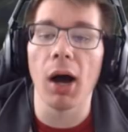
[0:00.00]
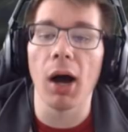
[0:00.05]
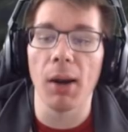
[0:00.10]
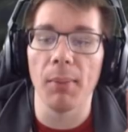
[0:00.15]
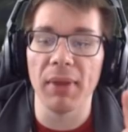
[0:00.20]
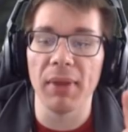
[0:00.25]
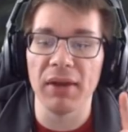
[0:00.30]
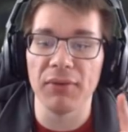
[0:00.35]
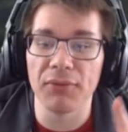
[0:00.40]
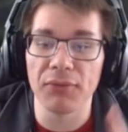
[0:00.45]

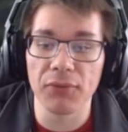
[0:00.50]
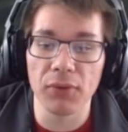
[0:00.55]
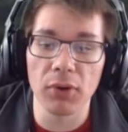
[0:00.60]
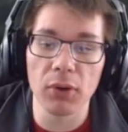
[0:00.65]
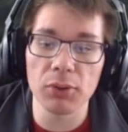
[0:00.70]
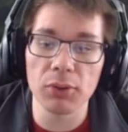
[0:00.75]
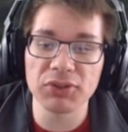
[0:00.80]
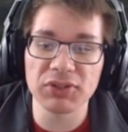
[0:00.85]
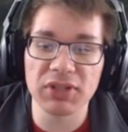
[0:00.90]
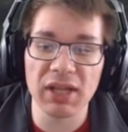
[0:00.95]

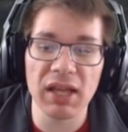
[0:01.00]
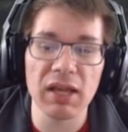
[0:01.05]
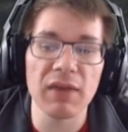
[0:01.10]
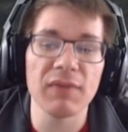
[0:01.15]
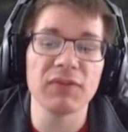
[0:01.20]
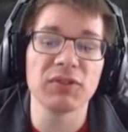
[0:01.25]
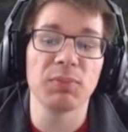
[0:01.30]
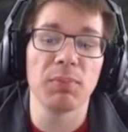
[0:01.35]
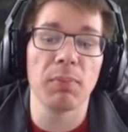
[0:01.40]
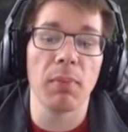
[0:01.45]
inferno
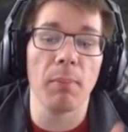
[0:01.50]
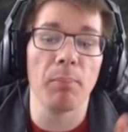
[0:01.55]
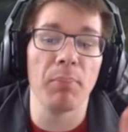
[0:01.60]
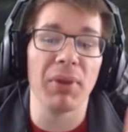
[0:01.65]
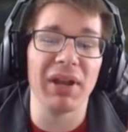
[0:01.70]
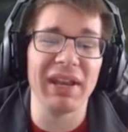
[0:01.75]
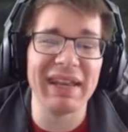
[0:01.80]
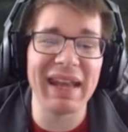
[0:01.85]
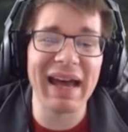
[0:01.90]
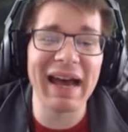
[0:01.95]
staves,
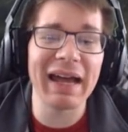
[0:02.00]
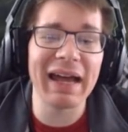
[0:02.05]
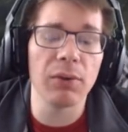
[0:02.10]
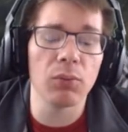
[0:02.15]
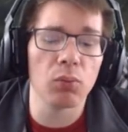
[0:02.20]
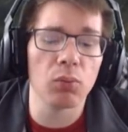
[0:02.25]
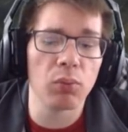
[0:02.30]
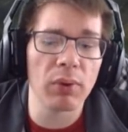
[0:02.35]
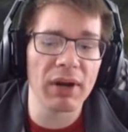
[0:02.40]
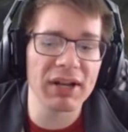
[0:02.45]
but not
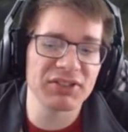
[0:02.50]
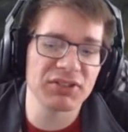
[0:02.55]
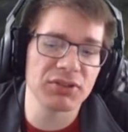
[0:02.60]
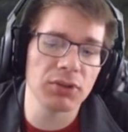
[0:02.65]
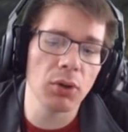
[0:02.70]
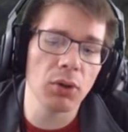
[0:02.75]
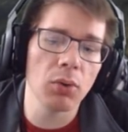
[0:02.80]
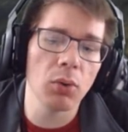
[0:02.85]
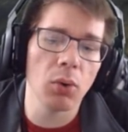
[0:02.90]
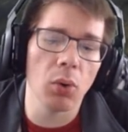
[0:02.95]

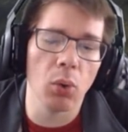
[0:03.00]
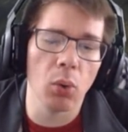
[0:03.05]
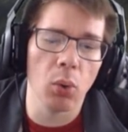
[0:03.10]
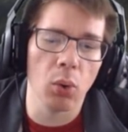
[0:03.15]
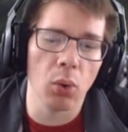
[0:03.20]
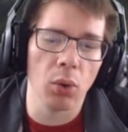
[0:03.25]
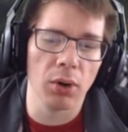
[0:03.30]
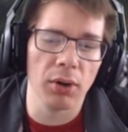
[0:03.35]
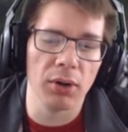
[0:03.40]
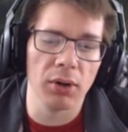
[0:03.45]
resto
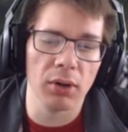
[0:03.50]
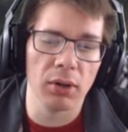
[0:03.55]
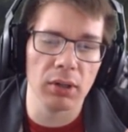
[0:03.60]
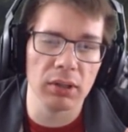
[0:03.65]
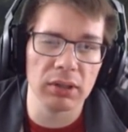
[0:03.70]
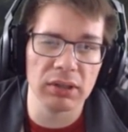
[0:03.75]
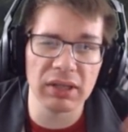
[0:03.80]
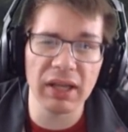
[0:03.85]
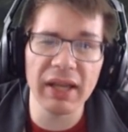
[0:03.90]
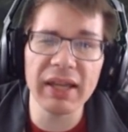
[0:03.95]
or
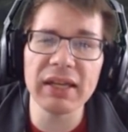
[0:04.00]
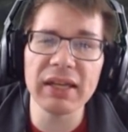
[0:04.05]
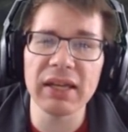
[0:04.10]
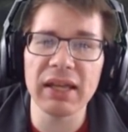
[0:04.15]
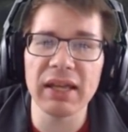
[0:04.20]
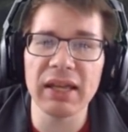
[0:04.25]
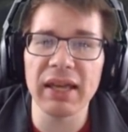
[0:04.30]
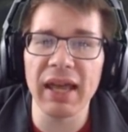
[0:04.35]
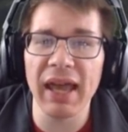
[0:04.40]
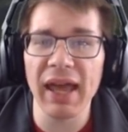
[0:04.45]

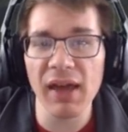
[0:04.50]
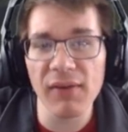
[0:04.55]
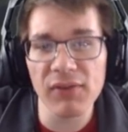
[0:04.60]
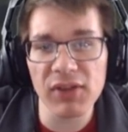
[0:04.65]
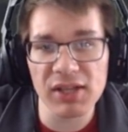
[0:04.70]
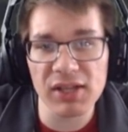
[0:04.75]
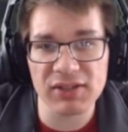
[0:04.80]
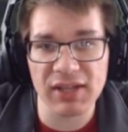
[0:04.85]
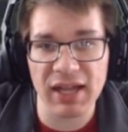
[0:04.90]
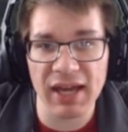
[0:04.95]
lightning
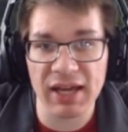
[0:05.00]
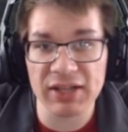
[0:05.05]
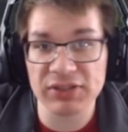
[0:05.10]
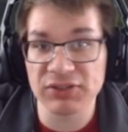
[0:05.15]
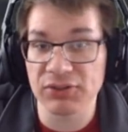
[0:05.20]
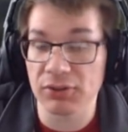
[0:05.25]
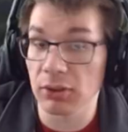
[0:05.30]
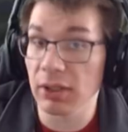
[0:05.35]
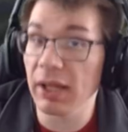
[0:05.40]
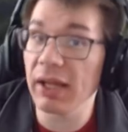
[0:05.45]
heavy attacks,
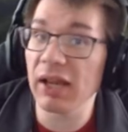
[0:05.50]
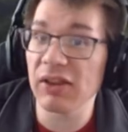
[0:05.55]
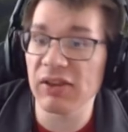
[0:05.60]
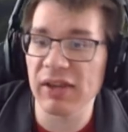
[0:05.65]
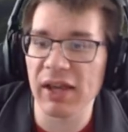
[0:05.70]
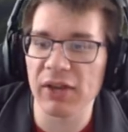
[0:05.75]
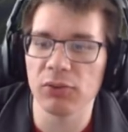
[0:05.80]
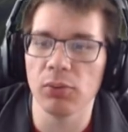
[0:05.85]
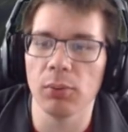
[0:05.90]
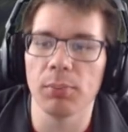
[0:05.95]
their light
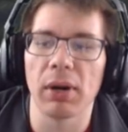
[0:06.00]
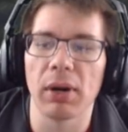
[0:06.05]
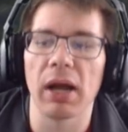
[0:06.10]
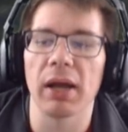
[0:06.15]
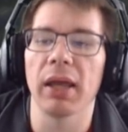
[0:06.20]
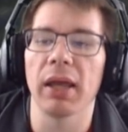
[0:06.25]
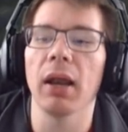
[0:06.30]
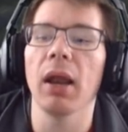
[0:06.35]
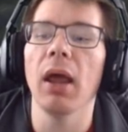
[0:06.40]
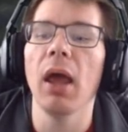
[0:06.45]
attacks will
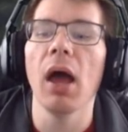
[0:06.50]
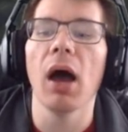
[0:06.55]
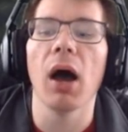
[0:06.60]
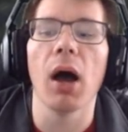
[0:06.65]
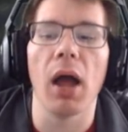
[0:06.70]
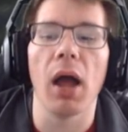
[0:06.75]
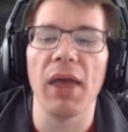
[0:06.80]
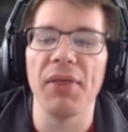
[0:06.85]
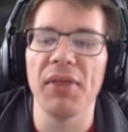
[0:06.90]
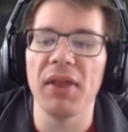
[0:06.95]
proc it,
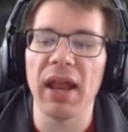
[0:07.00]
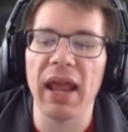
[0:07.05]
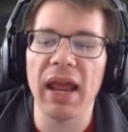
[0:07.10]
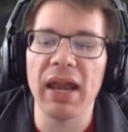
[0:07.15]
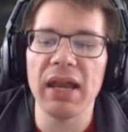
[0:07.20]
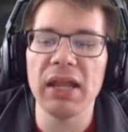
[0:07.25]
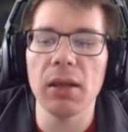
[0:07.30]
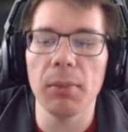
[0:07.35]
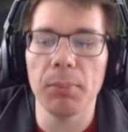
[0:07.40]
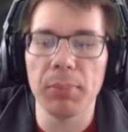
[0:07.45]
and then
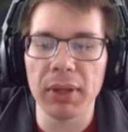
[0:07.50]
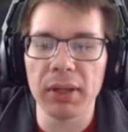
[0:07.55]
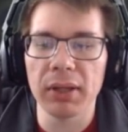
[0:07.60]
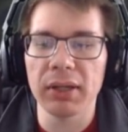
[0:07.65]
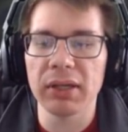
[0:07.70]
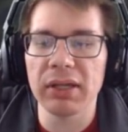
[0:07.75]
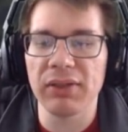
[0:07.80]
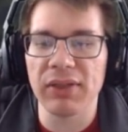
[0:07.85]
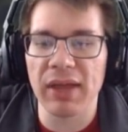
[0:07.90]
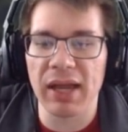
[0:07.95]
any
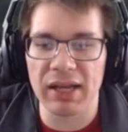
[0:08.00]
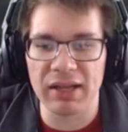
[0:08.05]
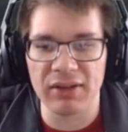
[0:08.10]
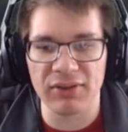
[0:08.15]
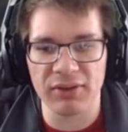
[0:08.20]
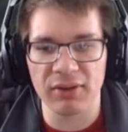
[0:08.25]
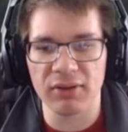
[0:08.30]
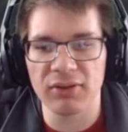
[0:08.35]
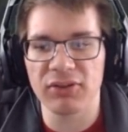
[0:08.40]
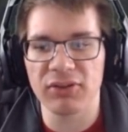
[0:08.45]
ability that
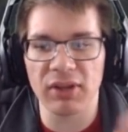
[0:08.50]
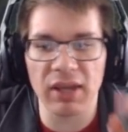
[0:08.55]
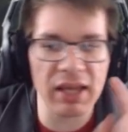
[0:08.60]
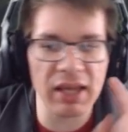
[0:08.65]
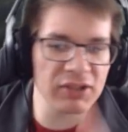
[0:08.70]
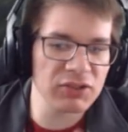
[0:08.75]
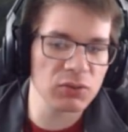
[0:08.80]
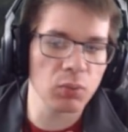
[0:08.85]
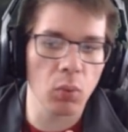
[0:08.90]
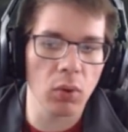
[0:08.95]

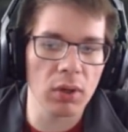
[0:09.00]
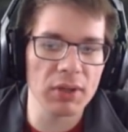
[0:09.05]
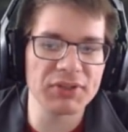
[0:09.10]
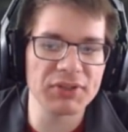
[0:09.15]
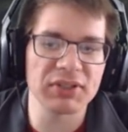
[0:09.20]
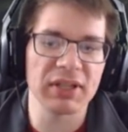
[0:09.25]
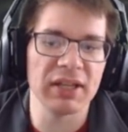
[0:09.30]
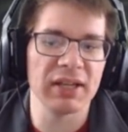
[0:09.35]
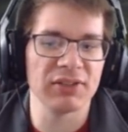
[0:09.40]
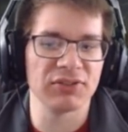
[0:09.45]
hits
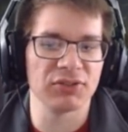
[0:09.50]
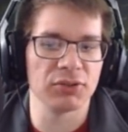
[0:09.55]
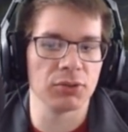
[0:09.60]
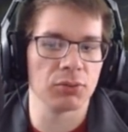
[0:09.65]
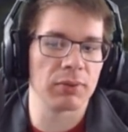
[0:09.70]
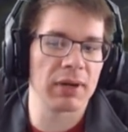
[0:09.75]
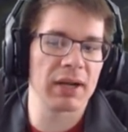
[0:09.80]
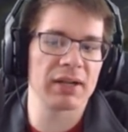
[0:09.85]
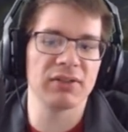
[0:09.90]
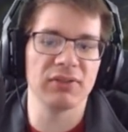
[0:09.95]
once and is
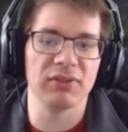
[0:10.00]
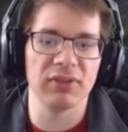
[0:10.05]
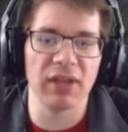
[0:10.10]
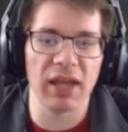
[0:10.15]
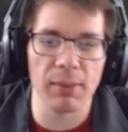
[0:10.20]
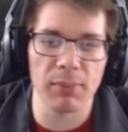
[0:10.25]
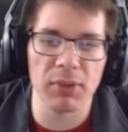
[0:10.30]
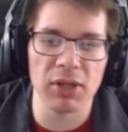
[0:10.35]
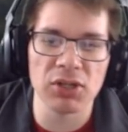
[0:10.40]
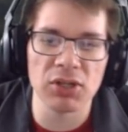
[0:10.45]
direct
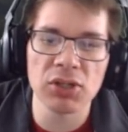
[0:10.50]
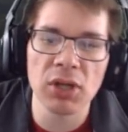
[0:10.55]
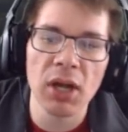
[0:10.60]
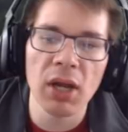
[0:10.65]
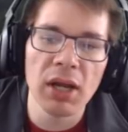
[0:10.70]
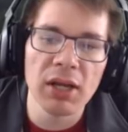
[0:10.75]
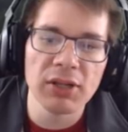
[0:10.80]
damage.